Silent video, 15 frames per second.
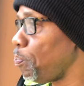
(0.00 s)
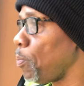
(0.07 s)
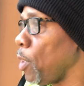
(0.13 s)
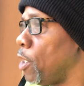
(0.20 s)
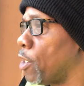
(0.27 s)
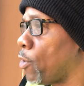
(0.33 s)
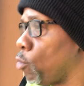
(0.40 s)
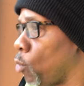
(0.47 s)

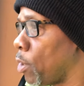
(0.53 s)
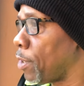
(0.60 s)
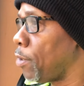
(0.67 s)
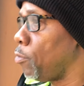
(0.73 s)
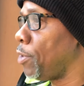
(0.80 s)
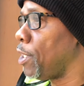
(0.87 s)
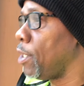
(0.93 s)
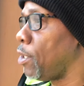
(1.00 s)
is the one
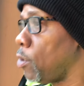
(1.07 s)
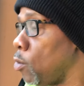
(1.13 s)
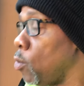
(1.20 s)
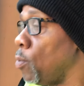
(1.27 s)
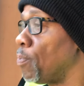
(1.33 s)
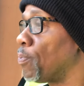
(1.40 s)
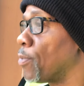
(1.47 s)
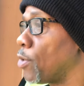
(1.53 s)
who didn't do
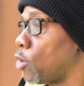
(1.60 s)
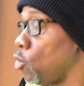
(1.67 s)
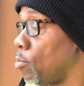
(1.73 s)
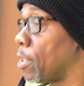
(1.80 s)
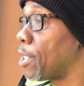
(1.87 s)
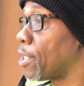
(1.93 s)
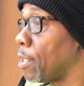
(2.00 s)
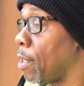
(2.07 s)
too much at